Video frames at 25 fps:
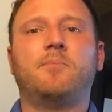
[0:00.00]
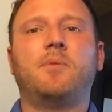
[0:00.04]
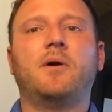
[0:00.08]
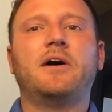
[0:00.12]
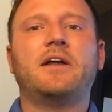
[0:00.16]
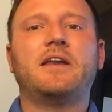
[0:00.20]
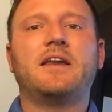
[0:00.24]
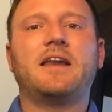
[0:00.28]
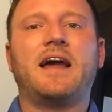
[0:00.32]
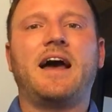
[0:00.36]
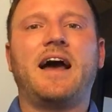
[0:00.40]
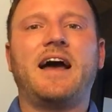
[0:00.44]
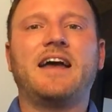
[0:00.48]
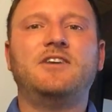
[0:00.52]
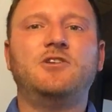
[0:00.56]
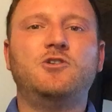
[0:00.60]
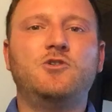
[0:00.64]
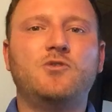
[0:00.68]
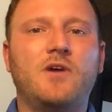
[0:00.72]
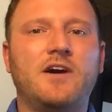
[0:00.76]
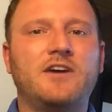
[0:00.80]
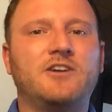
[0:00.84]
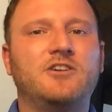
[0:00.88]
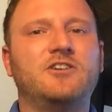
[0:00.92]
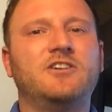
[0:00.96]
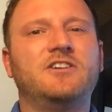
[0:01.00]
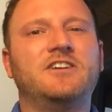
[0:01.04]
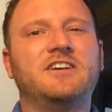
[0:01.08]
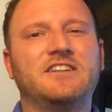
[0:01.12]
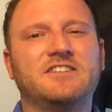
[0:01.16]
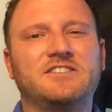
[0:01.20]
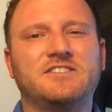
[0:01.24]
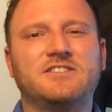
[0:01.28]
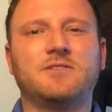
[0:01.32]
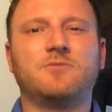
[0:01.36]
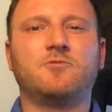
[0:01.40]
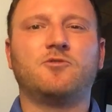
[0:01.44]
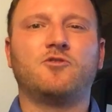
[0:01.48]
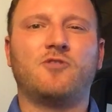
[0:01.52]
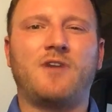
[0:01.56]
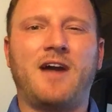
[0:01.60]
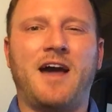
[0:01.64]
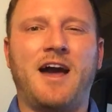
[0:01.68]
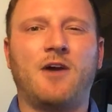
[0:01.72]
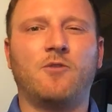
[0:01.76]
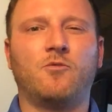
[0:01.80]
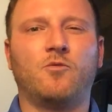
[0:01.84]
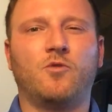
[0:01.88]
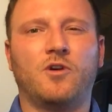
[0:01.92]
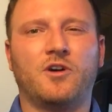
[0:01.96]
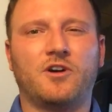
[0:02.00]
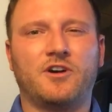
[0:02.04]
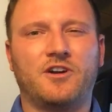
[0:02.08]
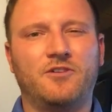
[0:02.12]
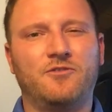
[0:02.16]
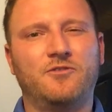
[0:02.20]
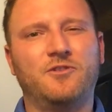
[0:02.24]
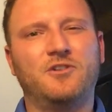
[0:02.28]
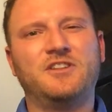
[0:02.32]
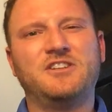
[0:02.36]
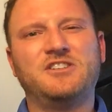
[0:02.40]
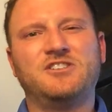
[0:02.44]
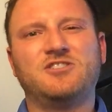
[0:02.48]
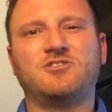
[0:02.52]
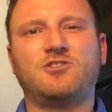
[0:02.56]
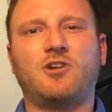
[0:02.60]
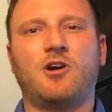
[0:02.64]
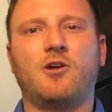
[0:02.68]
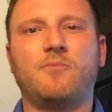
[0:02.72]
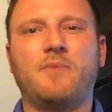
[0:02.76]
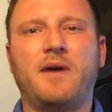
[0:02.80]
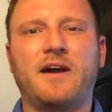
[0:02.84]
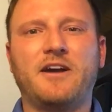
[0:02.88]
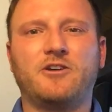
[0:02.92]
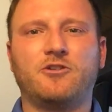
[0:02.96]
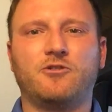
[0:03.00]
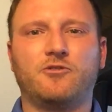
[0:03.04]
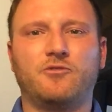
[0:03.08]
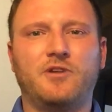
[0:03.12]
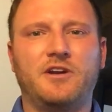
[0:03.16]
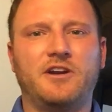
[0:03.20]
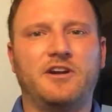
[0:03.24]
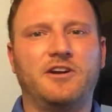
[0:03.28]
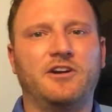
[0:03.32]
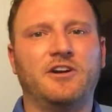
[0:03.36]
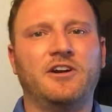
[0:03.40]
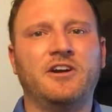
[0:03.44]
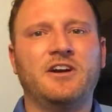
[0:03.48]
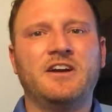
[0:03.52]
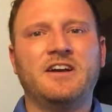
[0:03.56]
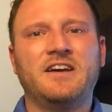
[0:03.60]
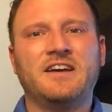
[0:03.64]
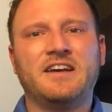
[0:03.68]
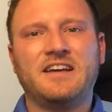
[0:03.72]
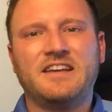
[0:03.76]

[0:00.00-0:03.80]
but I knew I could get some groundwork and really start my career,